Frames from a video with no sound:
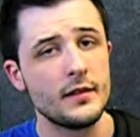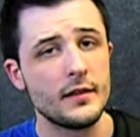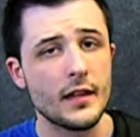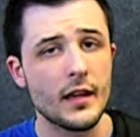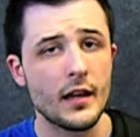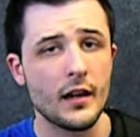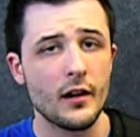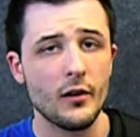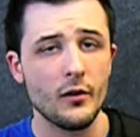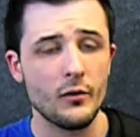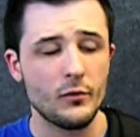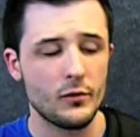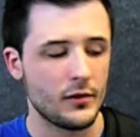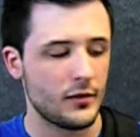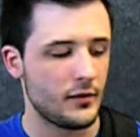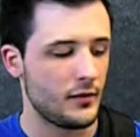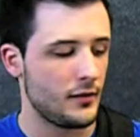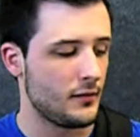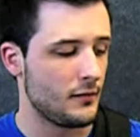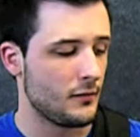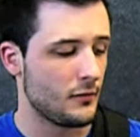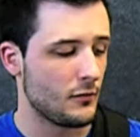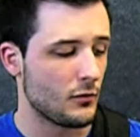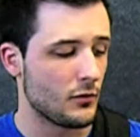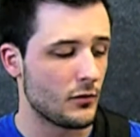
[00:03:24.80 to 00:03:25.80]
Now
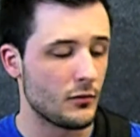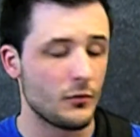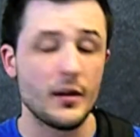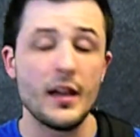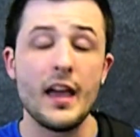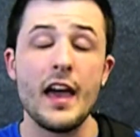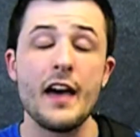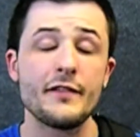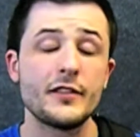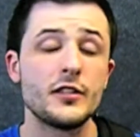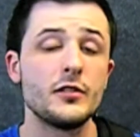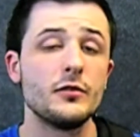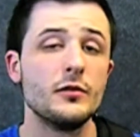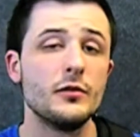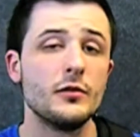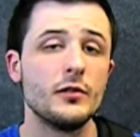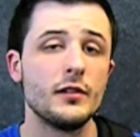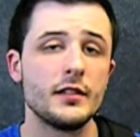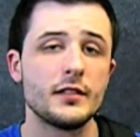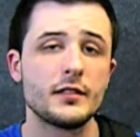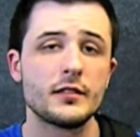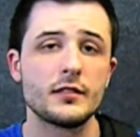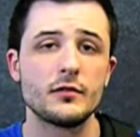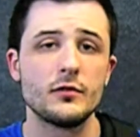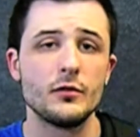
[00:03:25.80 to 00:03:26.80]
we what we have to do
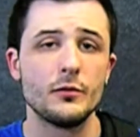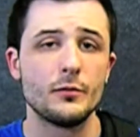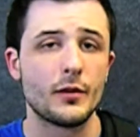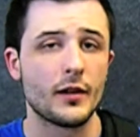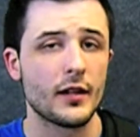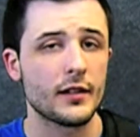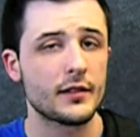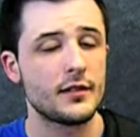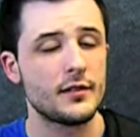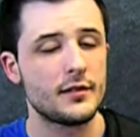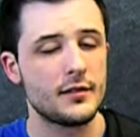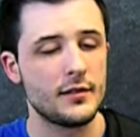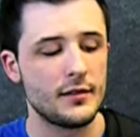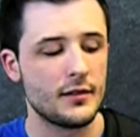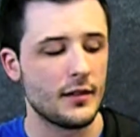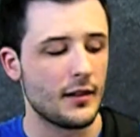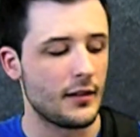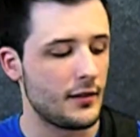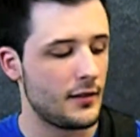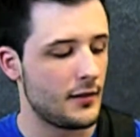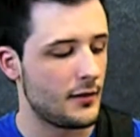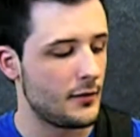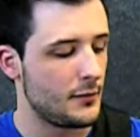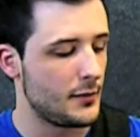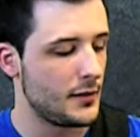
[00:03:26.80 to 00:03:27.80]
is to practice it a
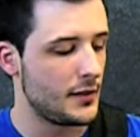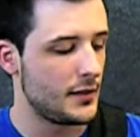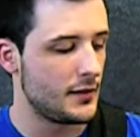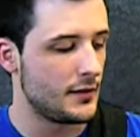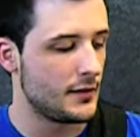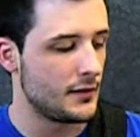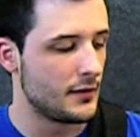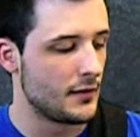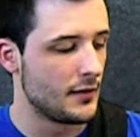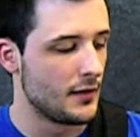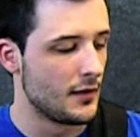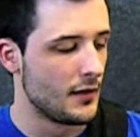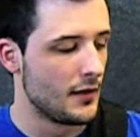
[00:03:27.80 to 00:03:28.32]
little bit